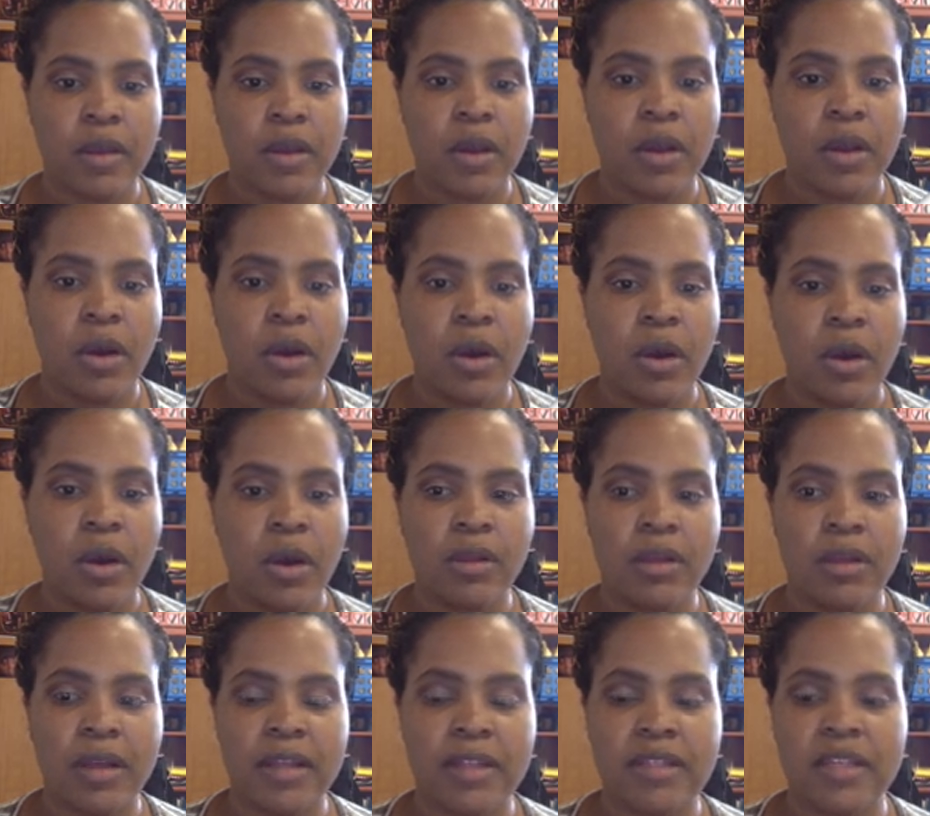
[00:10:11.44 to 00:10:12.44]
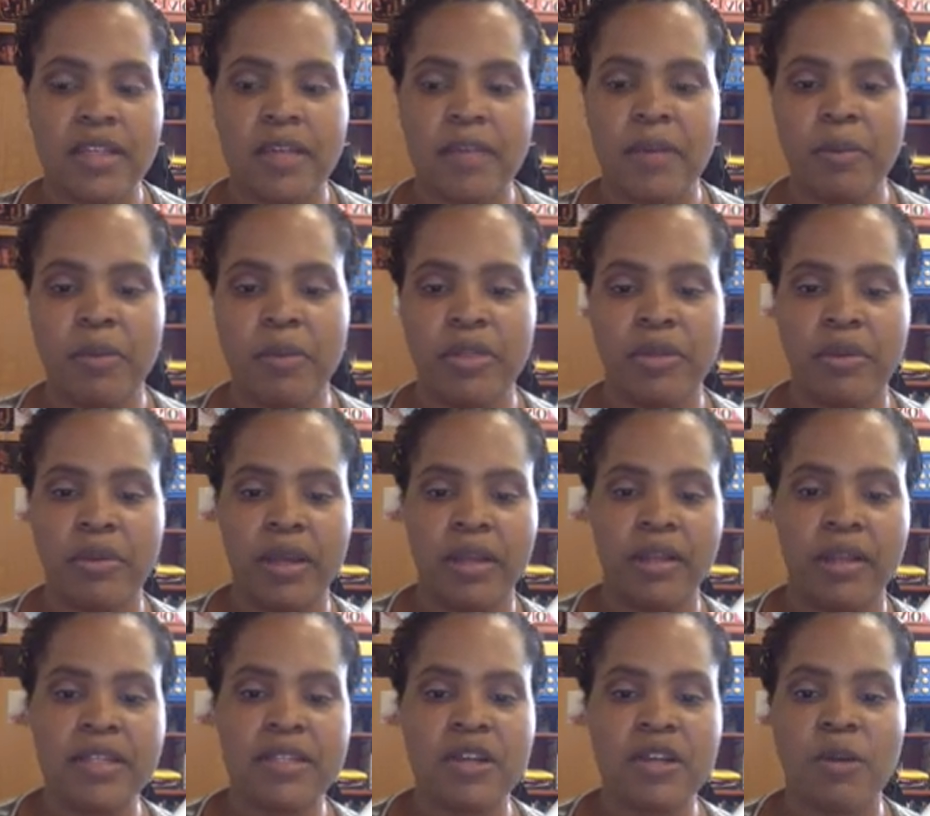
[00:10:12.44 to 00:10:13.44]
Oh, look, I skipped number 3.
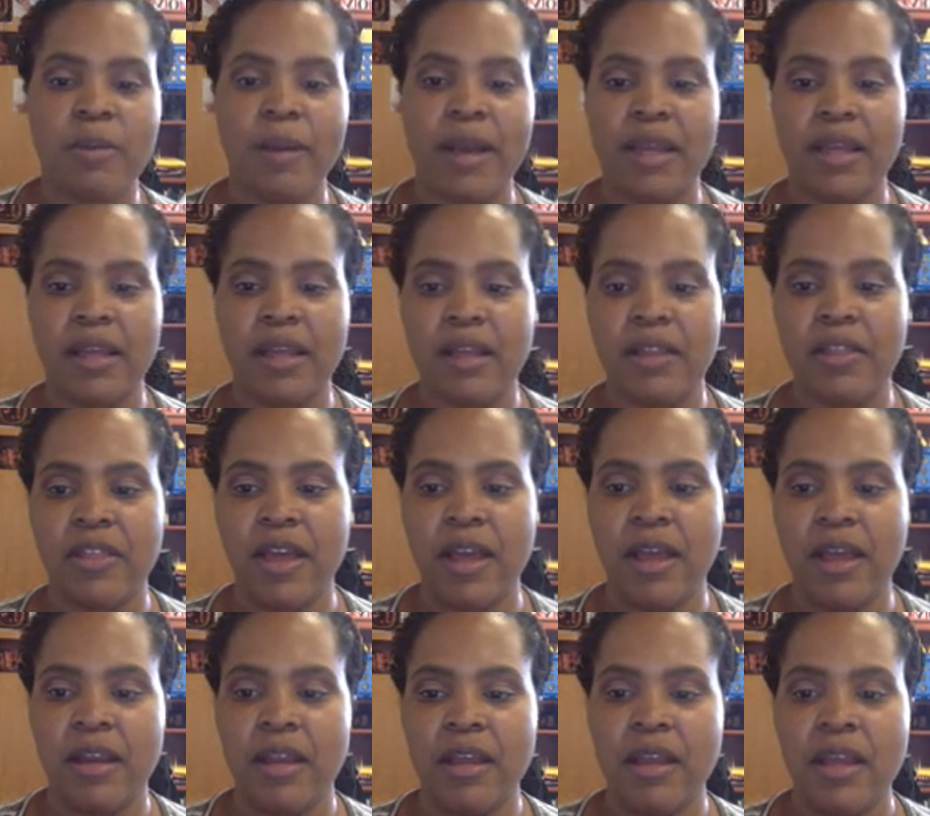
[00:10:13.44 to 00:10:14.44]
Let's go back and get that.